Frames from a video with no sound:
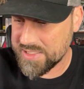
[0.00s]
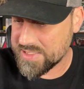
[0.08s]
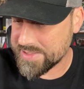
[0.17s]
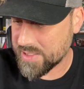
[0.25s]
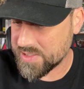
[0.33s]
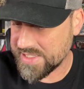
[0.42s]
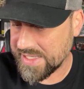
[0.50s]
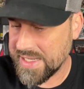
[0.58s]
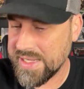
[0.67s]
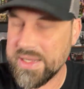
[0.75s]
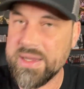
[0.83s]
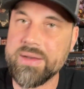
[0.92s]
since I was a
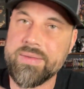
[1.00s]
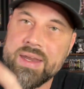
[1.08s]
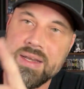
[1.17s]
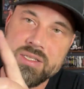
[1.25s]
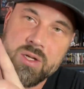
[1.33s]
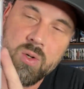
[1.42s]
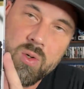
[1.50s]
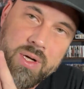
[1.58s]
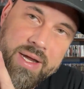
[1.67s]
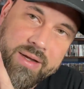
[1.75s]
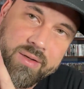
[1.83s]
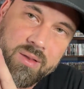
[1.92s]
kid, and that is Cool
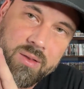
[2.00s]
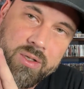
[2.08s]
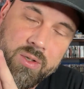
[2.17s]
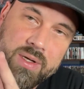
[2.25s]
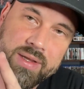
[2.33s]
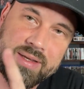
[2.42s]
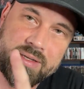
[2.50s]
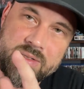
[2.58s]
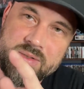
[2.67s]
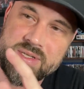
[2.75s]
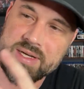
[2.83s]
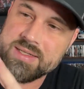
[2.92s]
Hand Luke. I think this
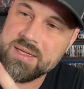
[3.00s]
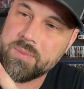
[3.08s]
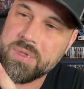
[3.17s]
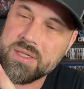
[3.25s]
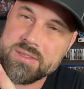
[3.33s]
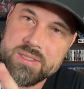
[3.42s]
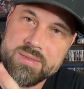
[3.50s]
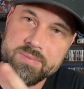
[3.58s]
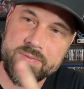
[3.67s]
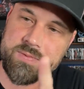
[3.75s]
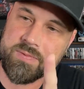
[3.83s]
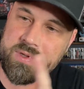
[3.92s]
was like $10
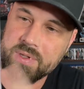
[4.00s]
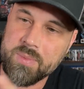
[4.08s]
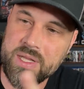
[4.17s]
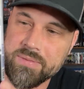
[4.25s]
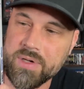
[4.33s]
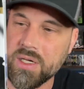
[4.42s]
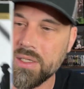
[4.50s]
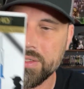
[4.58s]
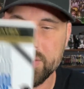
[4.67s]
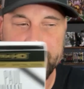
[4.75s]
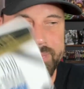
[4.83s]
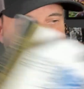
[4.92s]
for the Black Friday
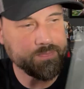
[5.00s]
deal.